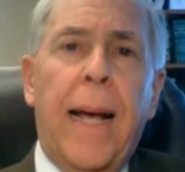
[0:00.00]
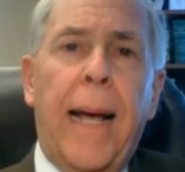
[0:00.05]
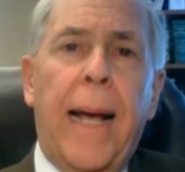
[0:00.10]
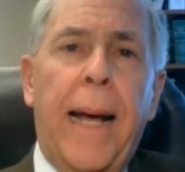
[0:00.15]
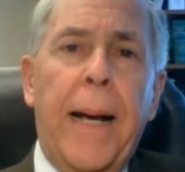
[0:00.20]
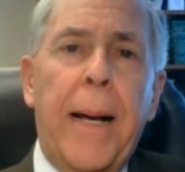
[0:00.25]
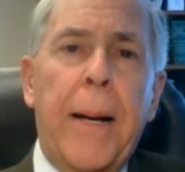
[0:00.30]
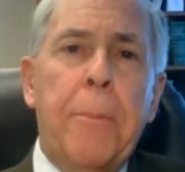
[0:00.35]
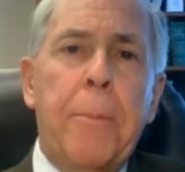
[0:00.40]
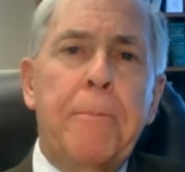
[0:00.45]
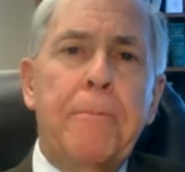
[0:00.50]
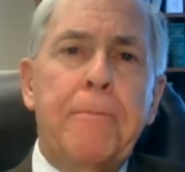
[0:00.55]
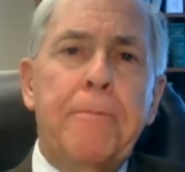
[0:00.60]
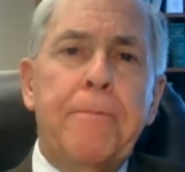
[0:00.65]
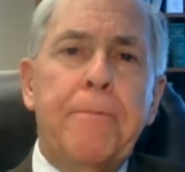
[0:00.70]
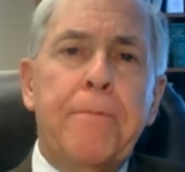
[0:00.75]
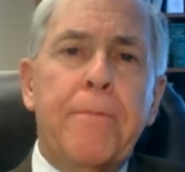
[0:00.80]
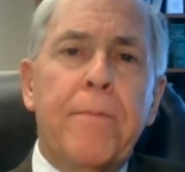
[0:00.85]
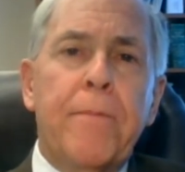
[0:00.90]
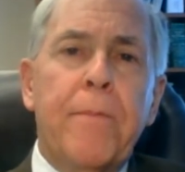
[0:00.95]
I
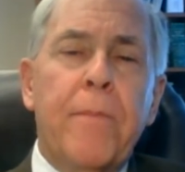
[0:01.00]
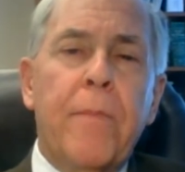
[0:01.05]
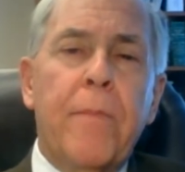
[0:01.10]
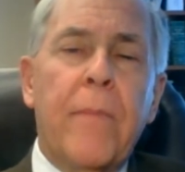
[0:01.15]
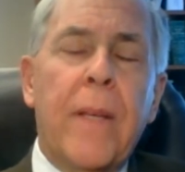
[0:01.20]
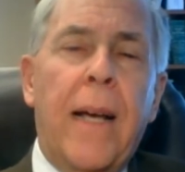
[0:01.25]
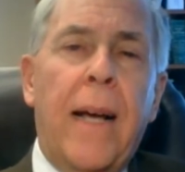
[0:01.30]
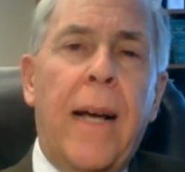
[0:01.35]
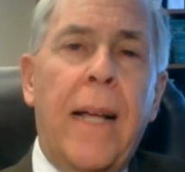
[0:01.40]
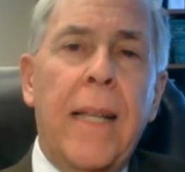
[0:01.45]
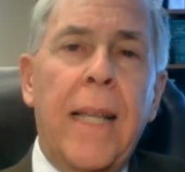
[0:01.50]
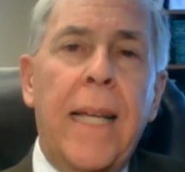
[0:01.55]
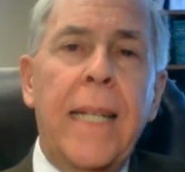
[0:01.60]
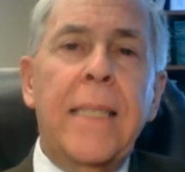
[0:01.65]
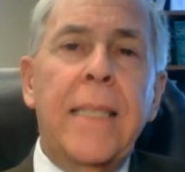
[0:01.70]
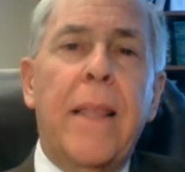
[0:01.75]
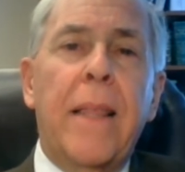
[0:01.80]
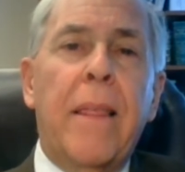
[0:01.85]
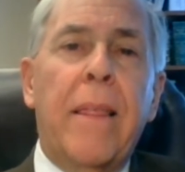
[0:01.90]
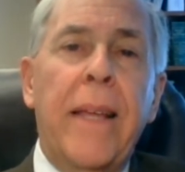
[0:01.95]

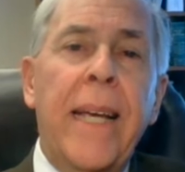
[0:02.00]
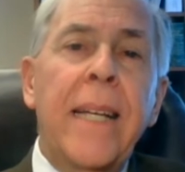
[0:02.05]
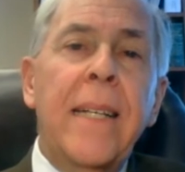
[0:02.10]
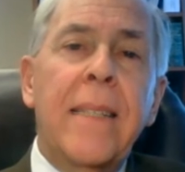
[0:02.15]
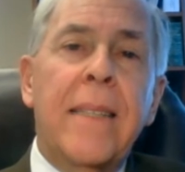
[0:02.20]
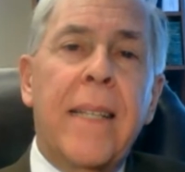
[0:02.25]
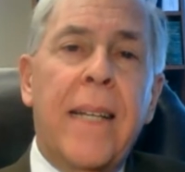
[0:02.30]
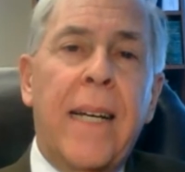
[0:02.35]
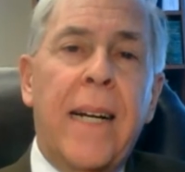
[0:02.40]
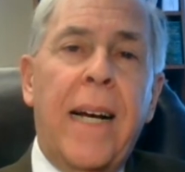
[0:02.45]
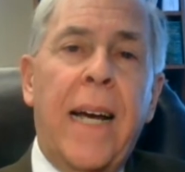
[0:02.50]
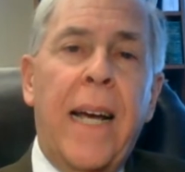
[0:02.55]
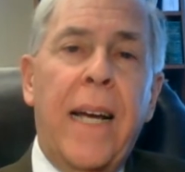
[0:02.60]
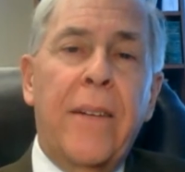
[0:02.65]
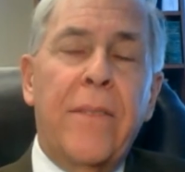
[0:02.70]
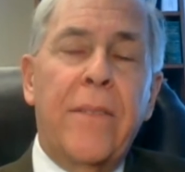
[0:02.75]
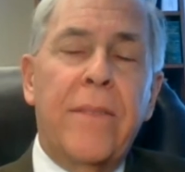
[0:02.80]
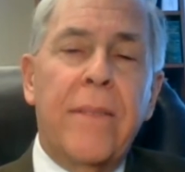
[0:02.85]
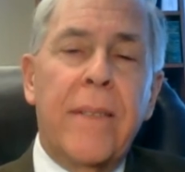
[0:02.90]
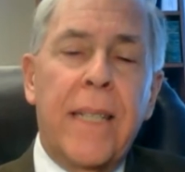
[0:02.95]
like to think that I
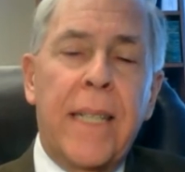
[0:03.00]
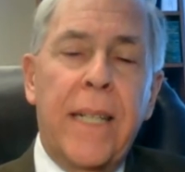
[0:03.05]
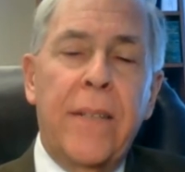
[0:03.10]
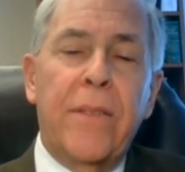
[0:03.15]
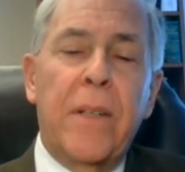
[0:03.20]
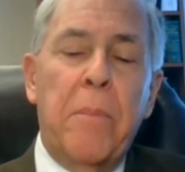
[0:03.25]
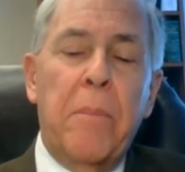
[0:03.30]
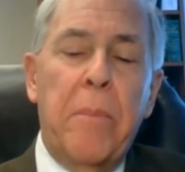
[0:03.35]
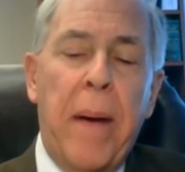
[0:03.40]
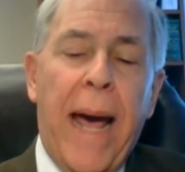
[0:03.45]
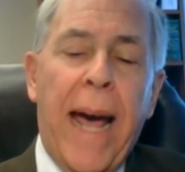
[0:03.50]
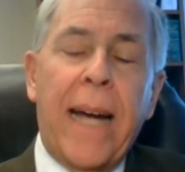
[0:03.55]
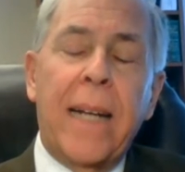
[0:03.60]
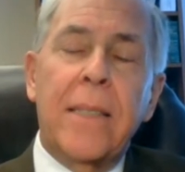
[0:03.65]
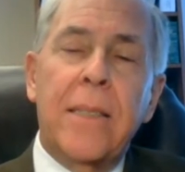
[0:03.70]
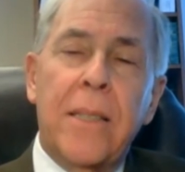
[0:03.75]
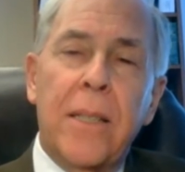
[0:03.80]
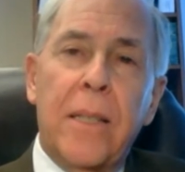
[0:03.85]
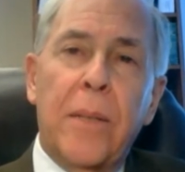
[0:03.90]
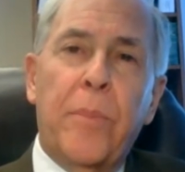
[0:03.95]
have given
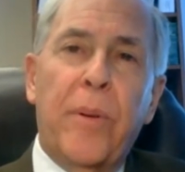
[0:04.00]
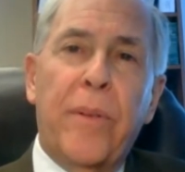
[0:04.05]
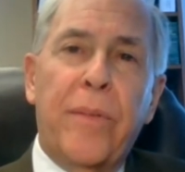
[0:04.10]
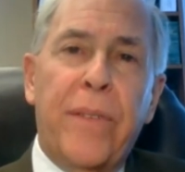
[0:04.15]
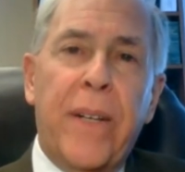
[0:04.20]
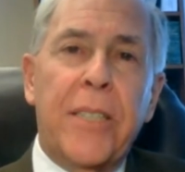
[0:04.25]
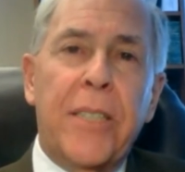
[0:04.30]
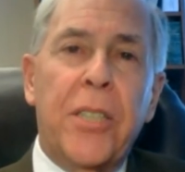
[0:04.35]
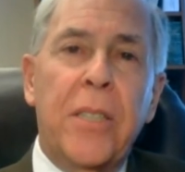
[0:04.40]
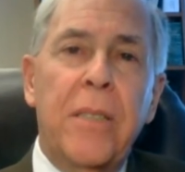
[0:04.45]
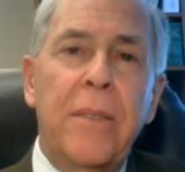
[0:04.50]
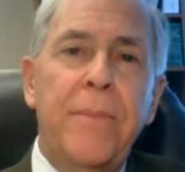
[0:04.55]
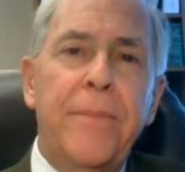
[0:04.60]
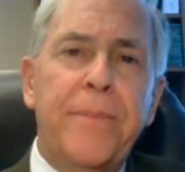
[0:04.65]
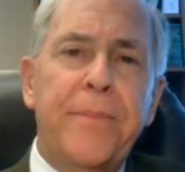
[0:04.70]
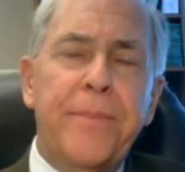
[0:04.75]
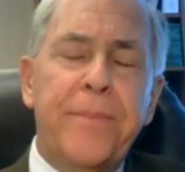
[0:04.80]
back to the profession.